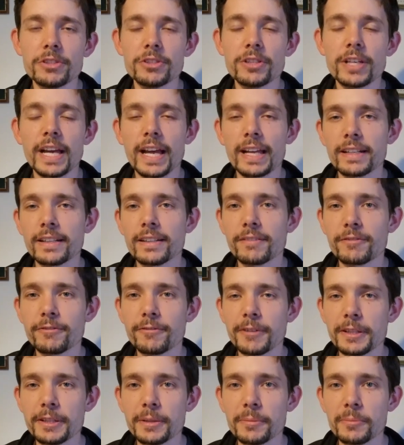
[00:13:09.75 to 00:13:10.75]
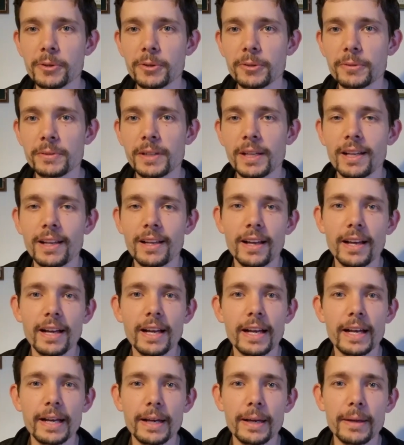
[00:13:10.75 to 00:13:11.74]
You can fit them on,
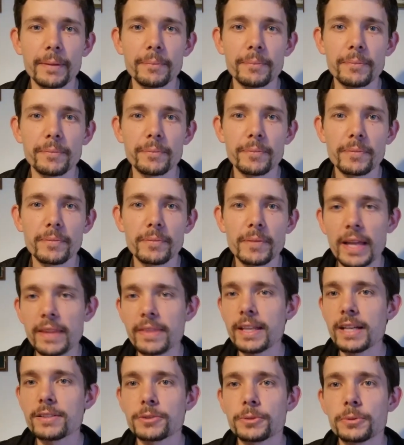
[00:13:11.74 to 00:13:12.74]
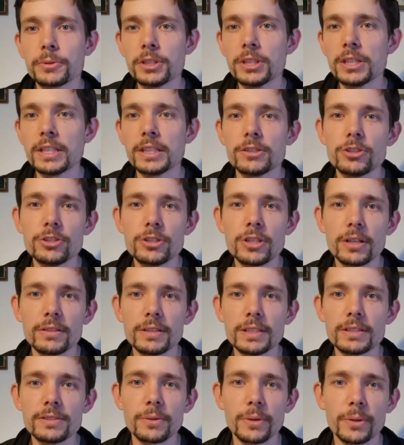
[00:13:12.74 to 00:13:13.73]
and that's all you need. You don't
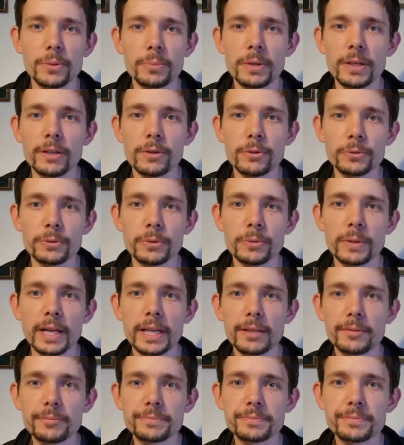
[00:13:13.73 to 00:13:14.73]
need to open it all the way.